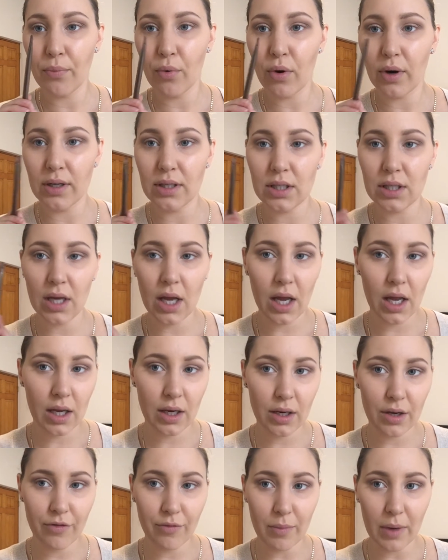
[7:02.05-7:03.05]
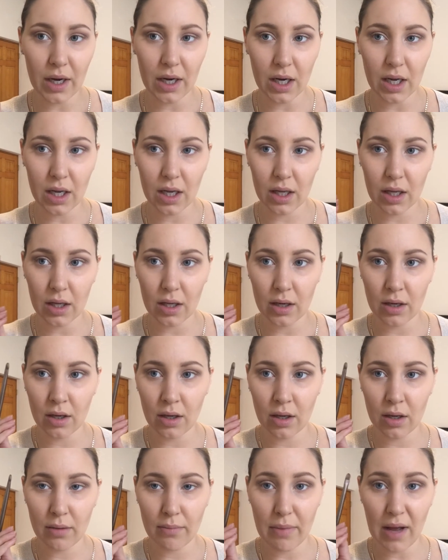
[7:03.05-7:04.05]
pointed end of my
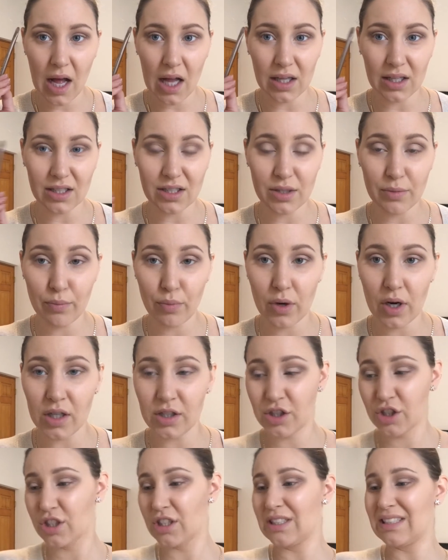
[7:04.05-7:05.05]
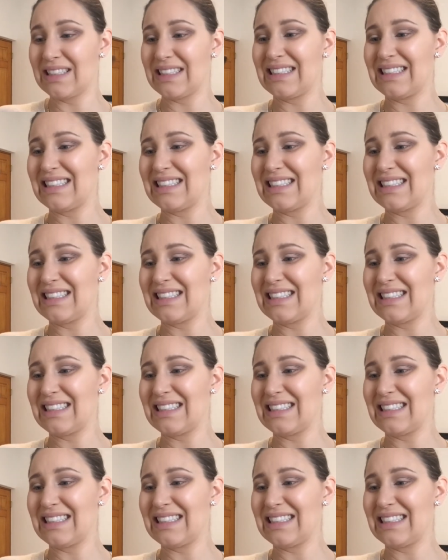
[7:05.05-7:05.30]
Naked palette brush.